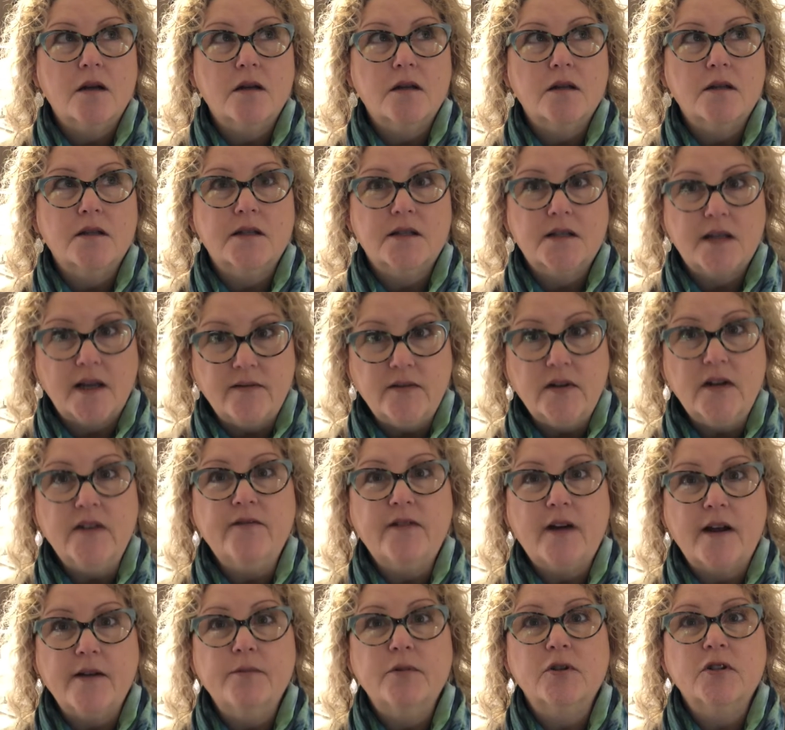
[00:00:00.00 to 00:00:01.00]

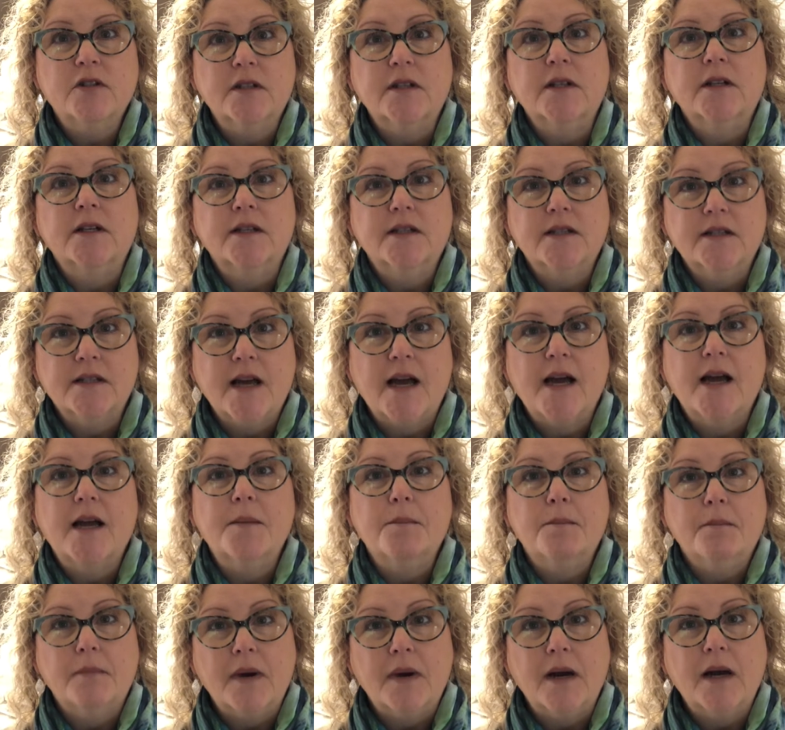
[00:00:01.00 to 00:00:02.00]
75% of the time,
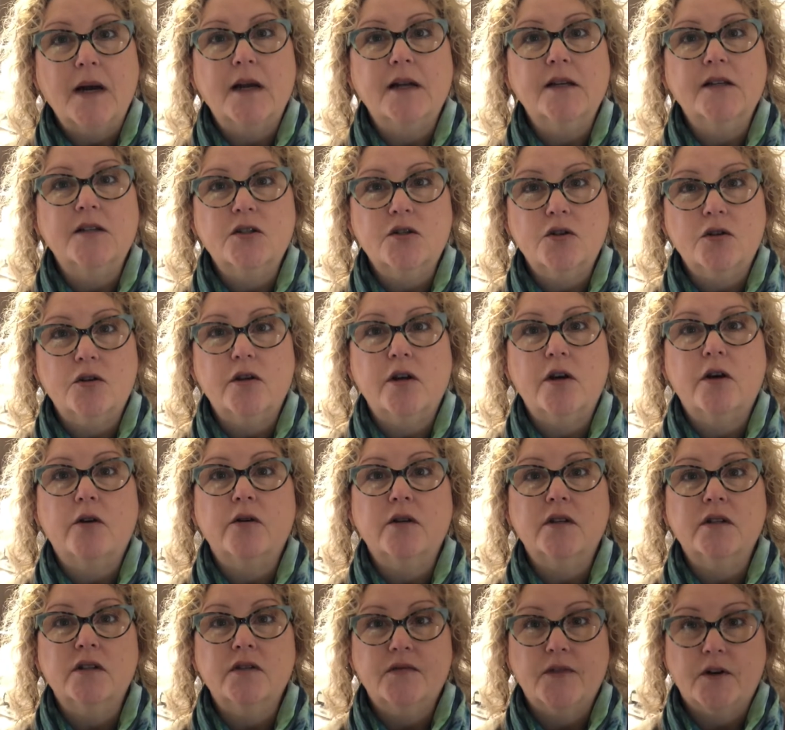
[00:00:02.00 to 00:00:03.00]
my studio
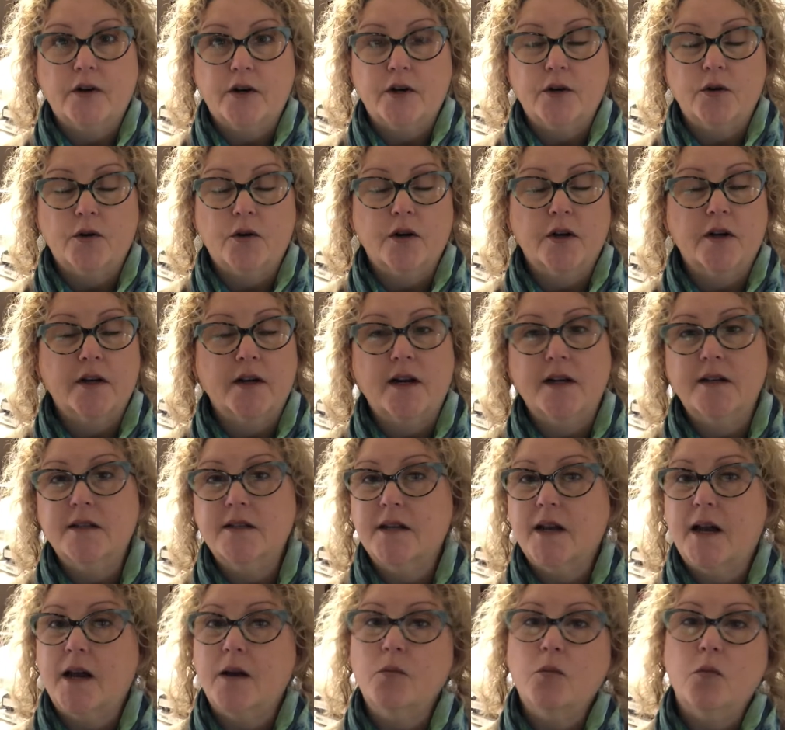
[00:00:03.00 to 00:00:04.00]
is very organized.
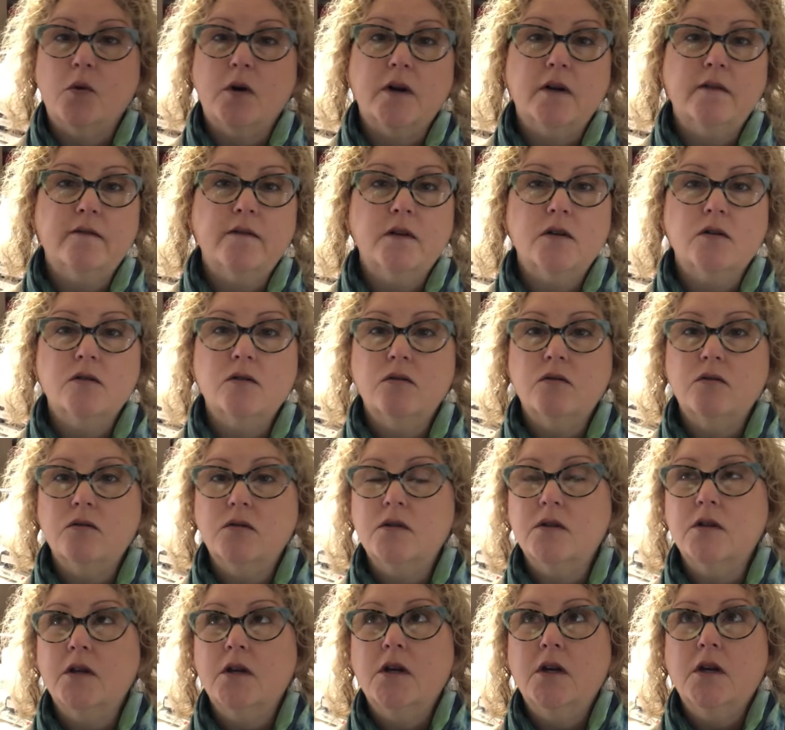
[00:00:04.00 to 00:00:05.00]
I'm one of
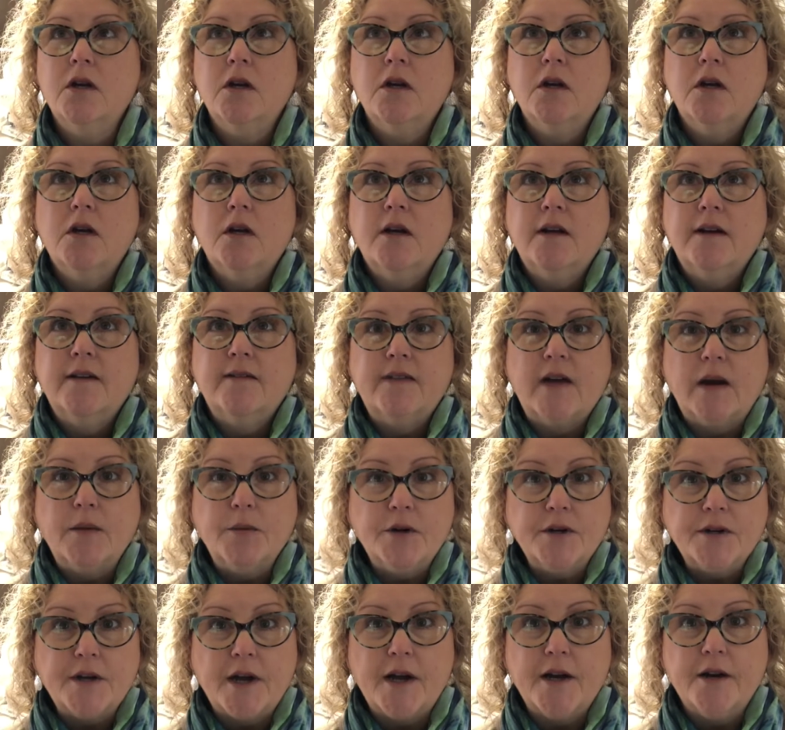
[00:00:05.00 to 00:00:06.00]
those
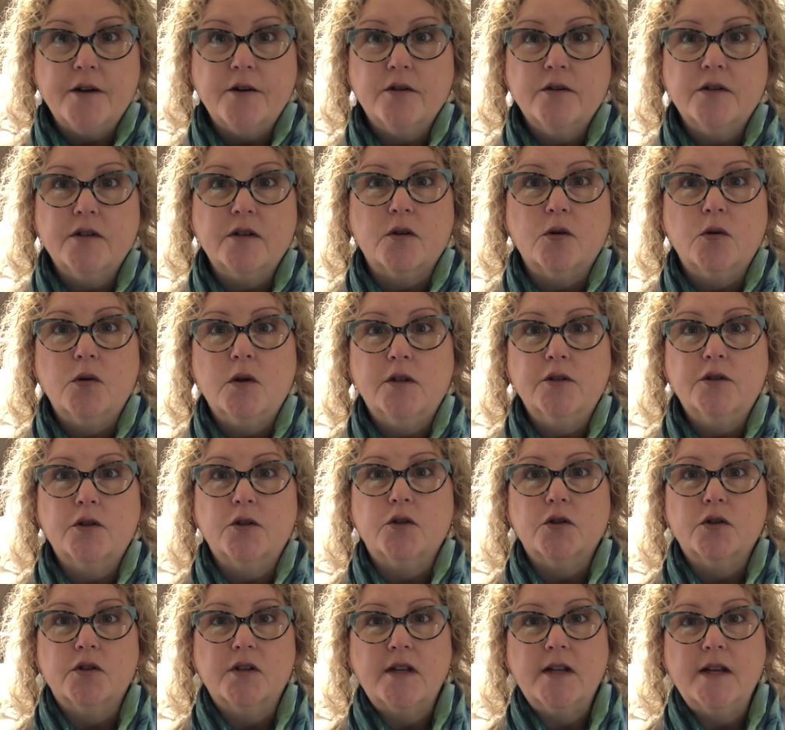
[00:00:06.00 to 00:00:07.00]
fabric dyers and
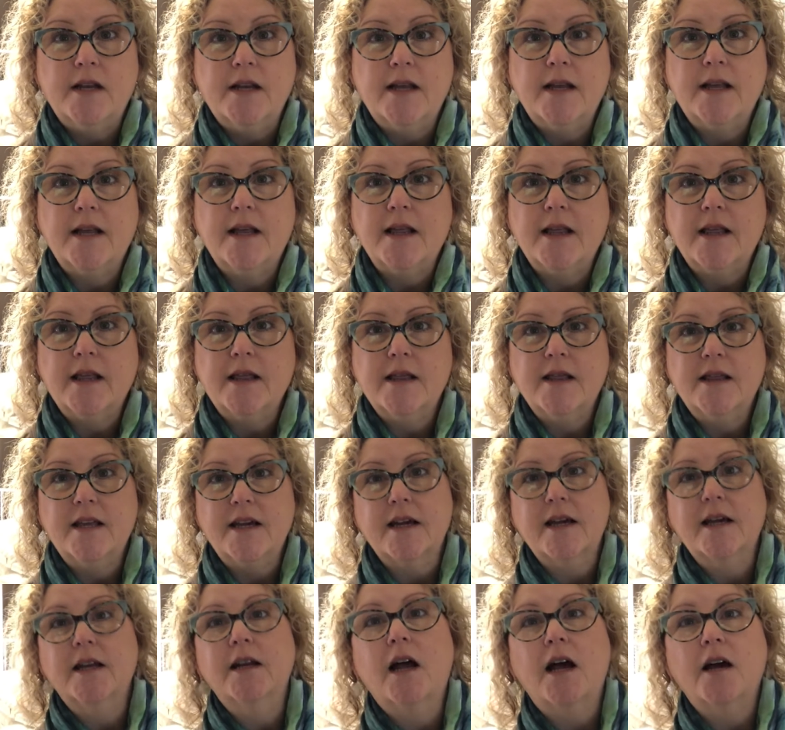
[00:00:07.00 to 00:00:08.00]
quilters that
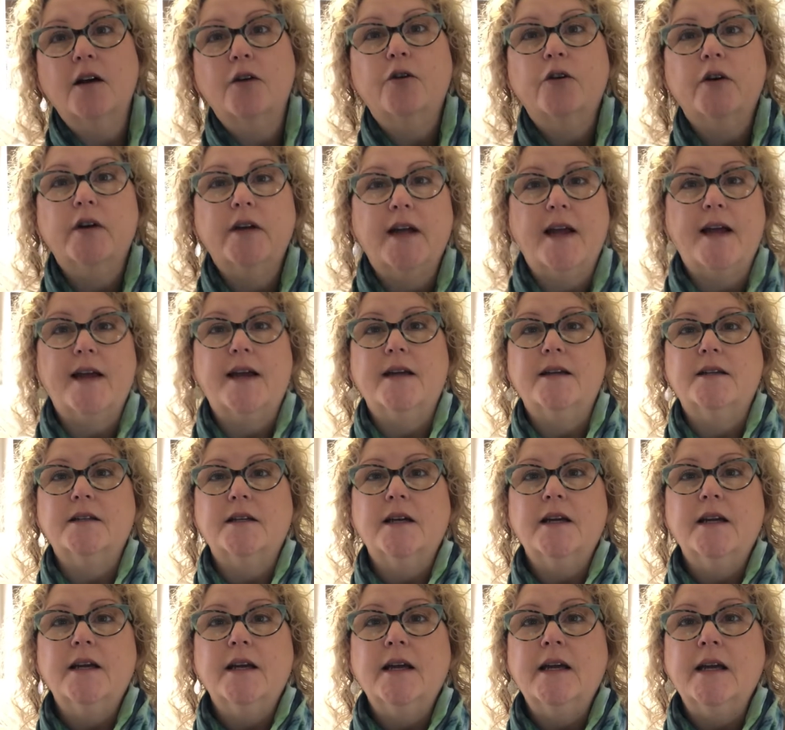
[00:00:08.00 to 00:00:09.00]
cannot create
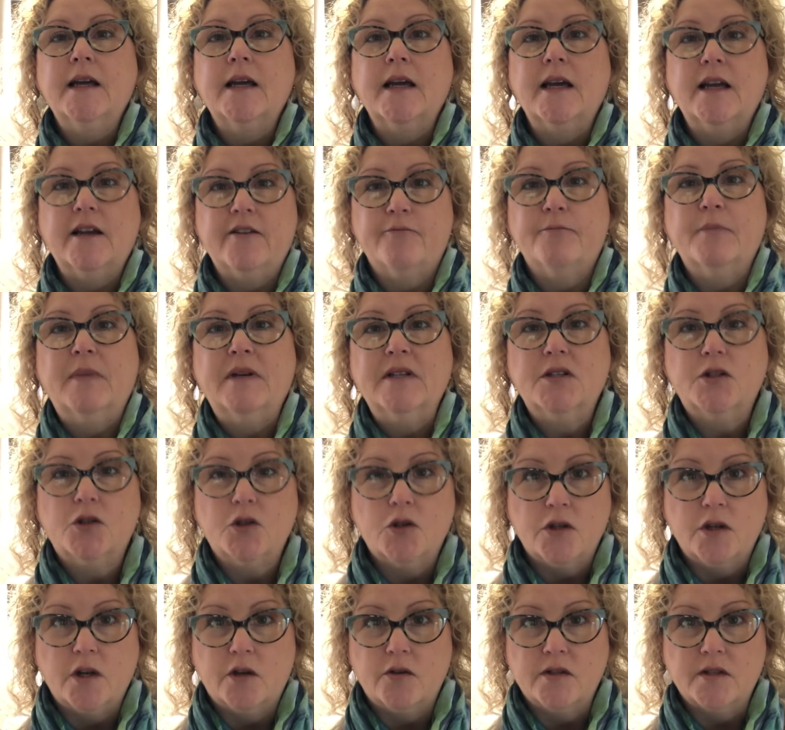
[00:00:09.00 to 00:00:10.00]
if my
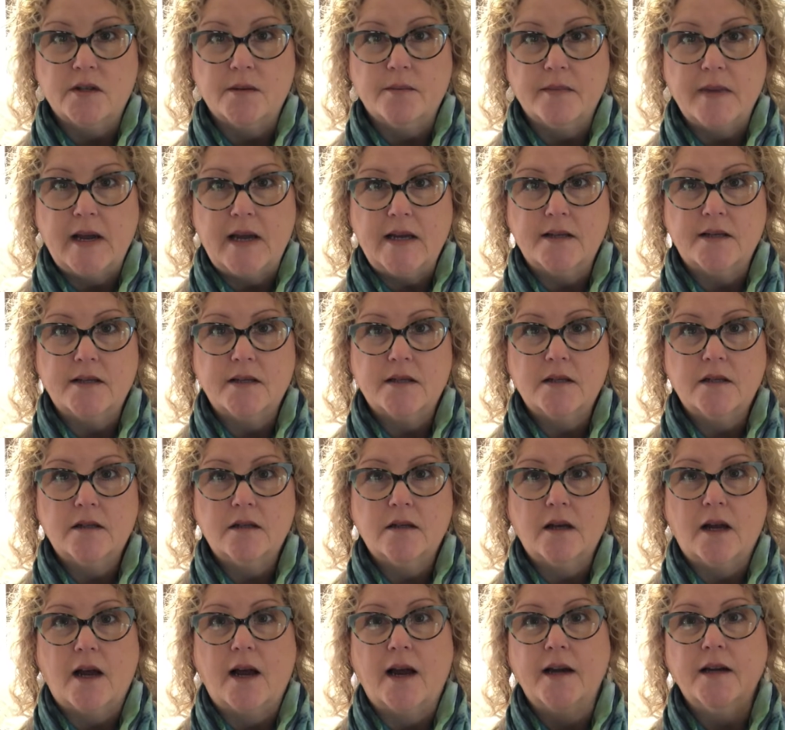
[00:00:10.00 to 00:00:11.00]
studio's a mess.
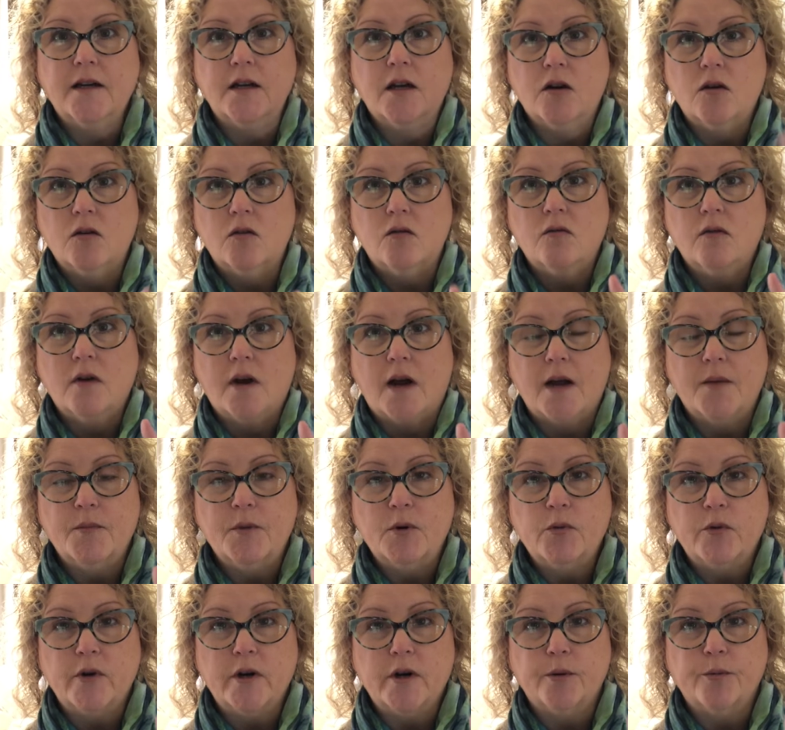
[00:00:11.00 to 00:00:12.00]
I know I'm a
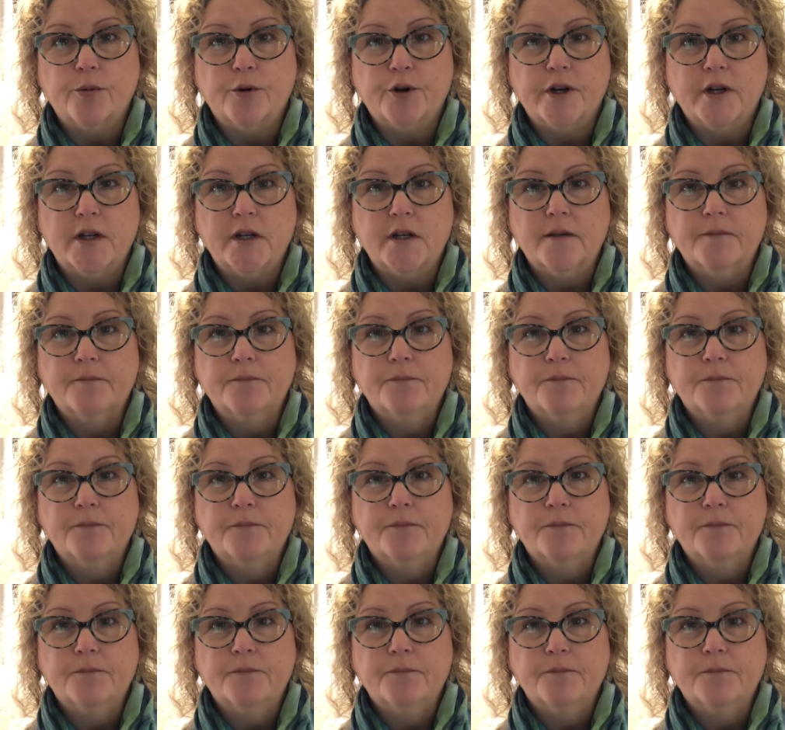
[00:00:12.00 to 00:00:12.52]
rare breed.